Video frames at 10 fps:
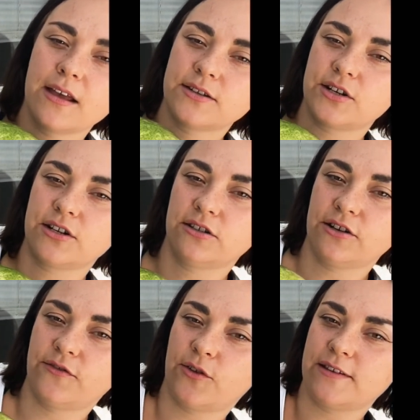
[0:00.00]
So you're going to
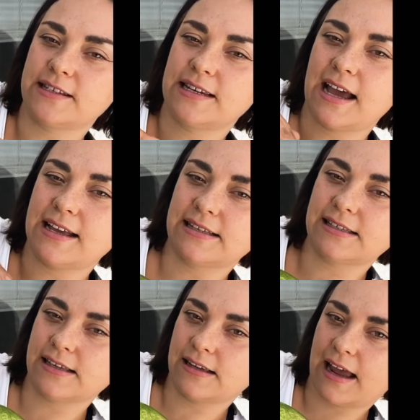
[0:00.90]
look for this
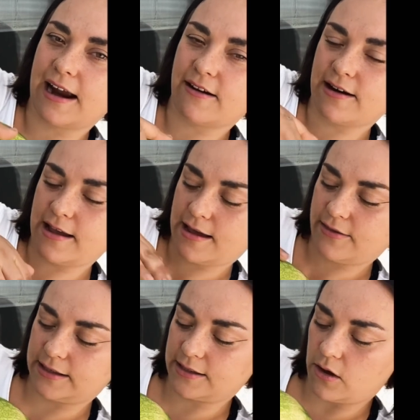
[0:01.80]
nice area
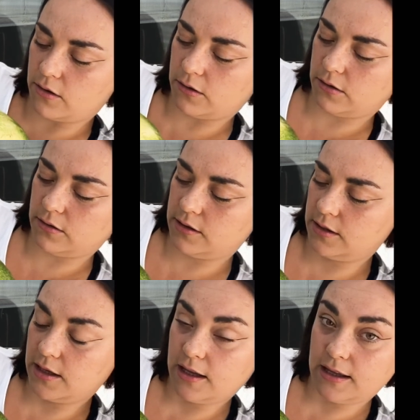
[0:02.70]
that's all
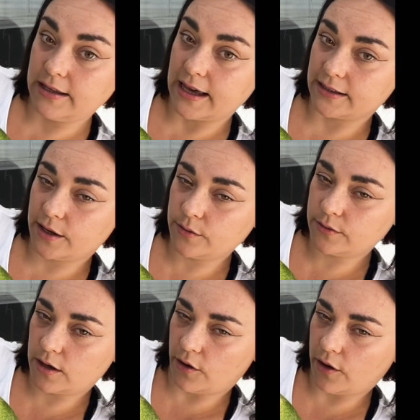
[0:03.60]
yellow
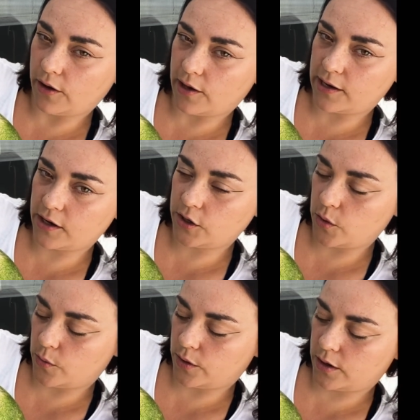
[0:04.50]
on
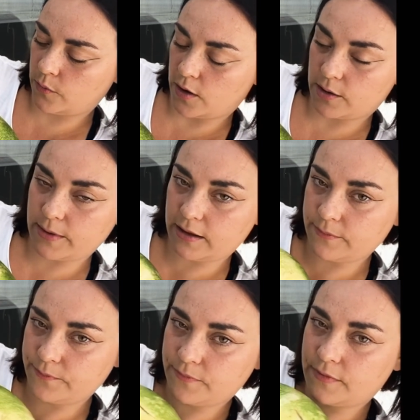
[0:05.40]
your
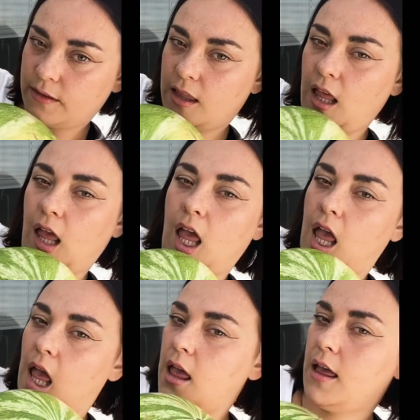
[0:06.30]
watermelon,
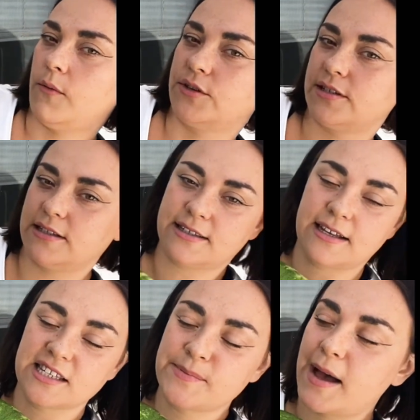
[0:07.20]
which is its
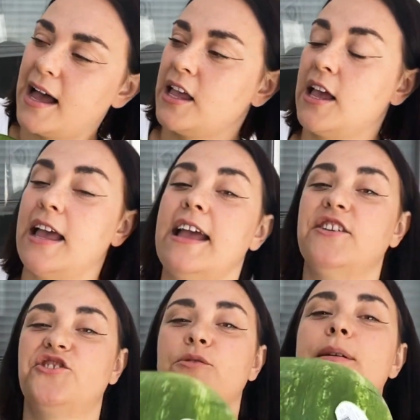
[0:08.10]
sunspot. It
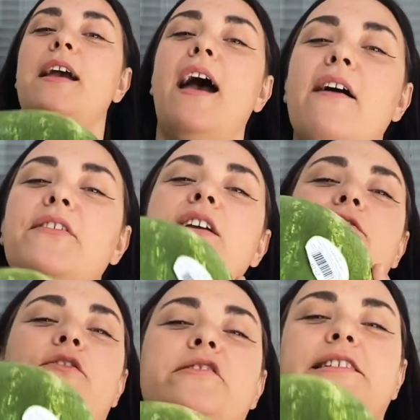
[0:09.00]
should be heavy
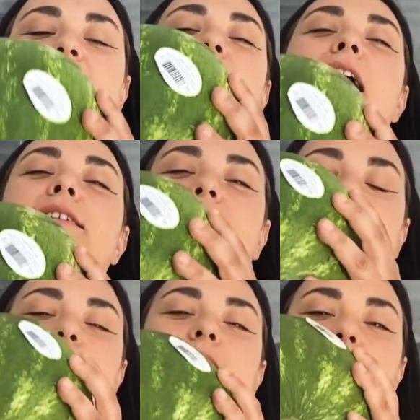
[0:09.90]
for its size.
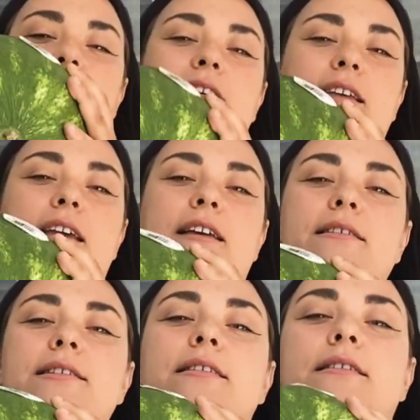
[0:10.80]
This one definitely is.